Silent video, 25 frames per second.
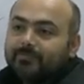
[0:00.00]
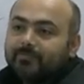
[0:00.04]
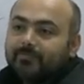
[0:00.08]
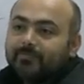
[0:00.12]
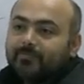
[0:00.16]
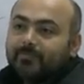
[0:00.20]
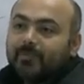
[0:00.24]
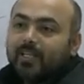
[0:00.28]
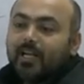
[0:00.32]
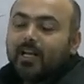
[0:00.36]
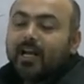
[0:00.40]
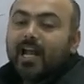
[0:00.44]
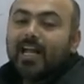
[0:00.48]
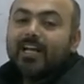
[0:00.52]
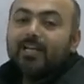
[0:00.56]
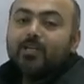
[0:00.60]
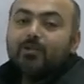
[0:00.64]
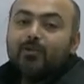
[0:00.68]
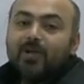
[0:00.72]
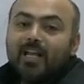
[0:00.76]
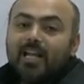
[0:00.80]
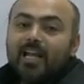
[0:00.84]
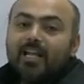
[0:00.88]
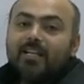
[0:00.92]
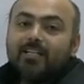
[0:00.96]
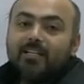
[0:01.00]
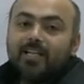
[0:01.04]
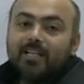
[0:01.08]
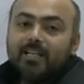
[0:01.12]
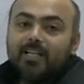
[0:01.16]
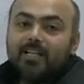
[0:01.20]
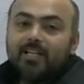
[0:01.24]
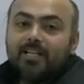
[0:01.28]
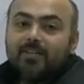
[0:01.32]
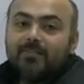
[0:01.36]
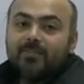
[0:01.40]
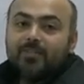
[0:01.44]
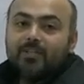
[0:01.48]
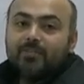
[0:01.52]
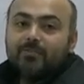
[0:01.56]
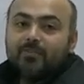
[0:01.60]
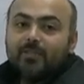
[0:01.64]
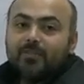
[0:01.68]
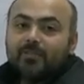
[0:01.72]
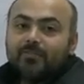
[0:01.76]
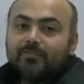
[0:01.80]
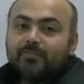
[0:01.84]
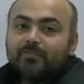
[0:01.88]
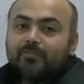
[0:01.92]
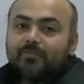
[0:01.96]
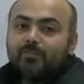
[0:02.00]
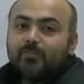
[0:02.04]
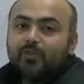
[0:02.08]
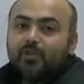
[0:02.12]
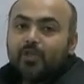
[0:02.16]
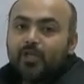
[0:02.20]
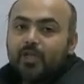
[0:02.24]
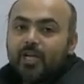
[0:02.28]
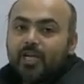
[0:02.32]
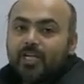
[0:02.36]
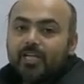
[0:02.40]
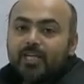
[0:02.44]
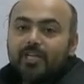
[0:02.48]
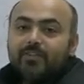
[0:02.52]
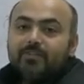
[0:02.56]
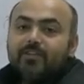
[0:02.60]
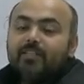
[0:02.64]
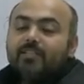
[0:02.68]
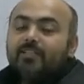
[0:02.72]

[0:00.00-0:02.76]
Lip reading: The right to elect an individual. Do you agree with